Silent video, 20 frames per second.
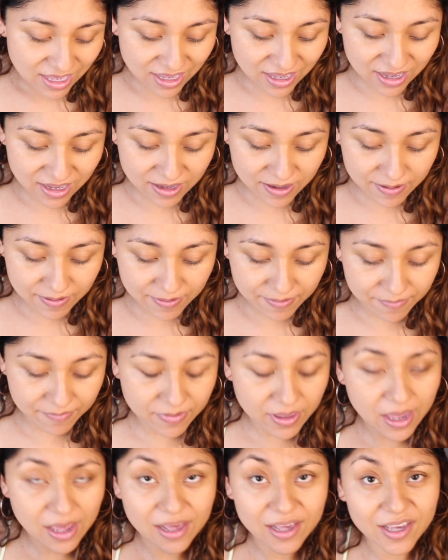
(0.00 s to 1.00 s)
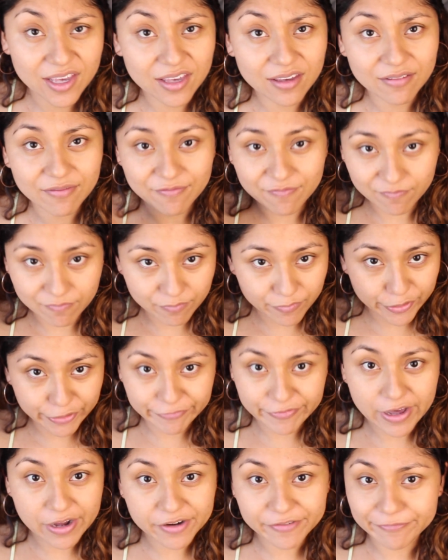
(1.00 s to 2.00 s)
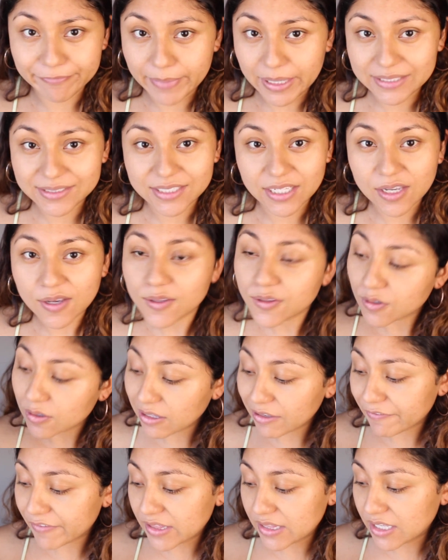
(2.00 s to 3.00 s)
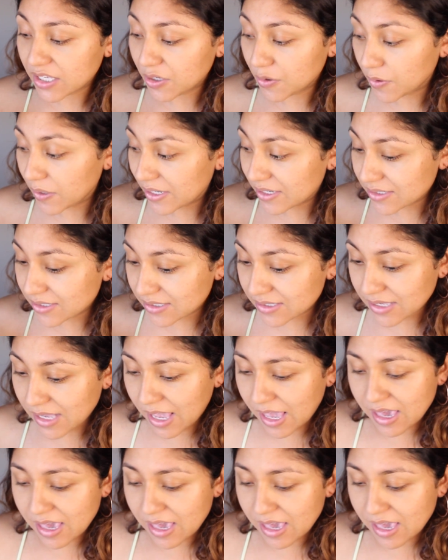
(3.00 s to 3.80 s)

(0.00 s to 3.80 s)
I moved out of Mexico to live in the US,